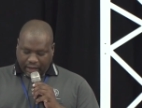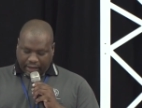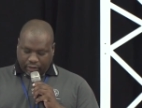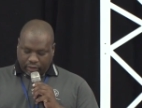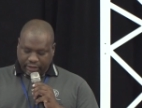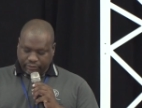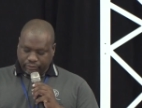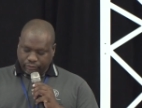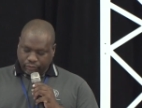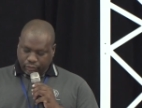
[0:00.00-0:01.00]
I call it,
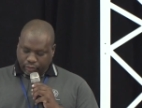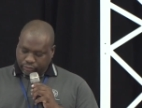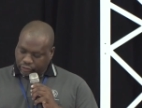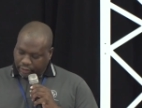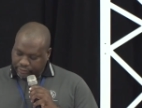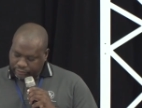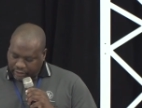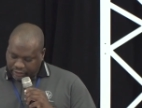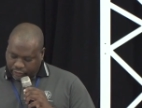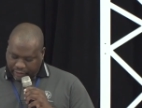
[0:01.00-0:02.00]
sorry,
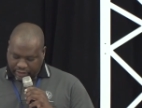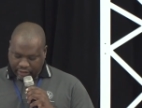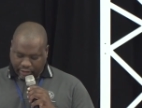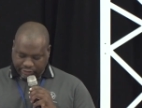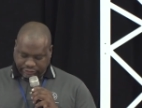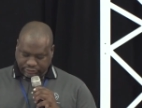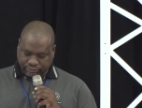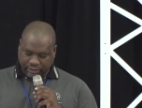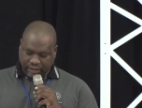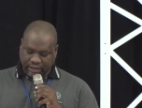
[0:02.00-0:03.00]
in creating us,
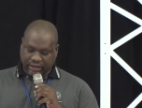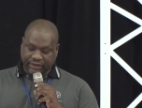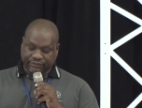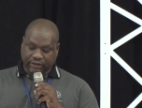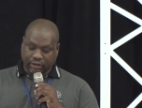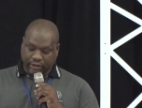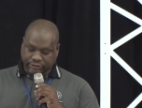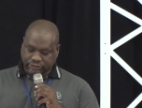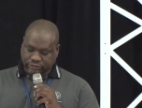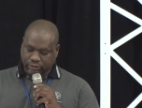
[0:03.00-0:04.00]
He gifted
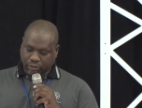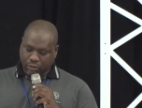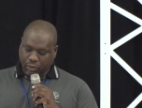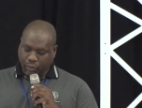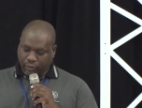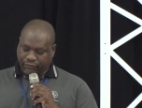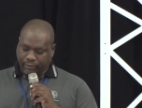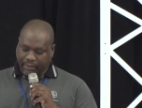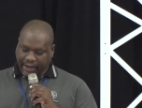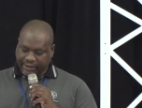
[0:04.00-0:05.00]
us with
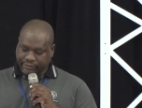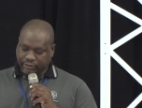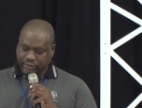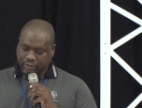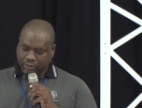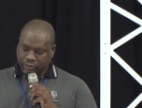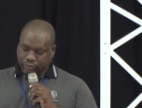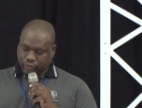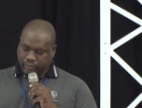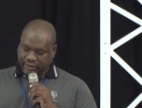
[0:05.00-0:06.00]
a mind
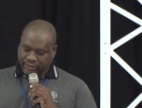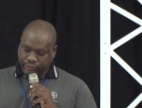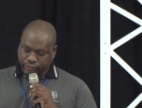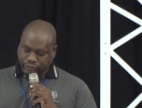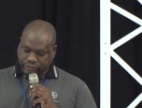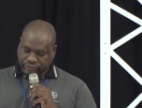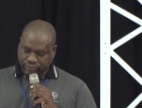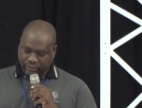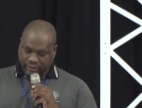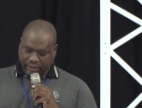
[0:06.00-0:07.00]
to be used
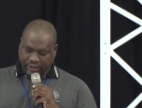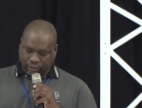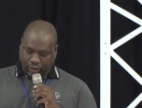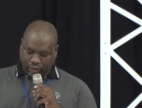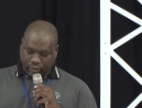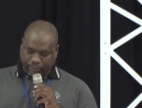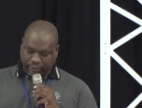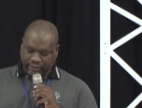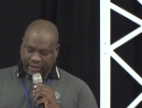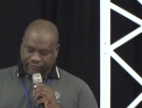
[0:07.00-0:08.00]
and call
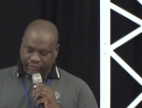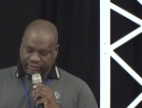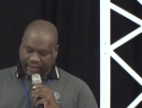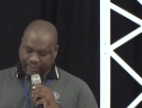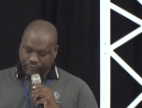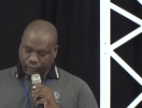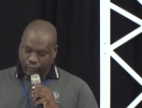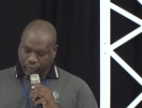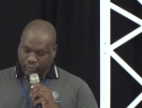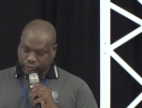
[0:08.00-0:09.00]
upon every time
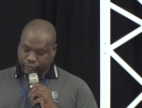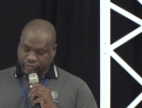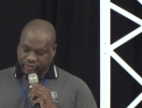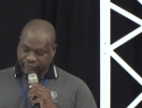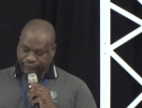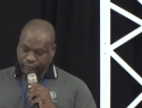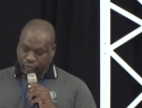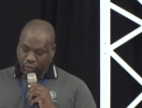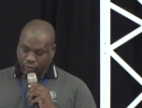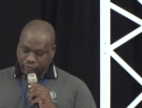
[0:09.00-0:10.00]
we want to achieve
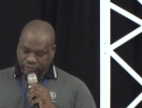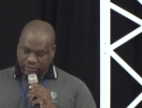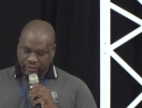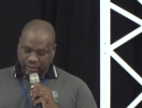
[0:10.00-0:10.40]
goals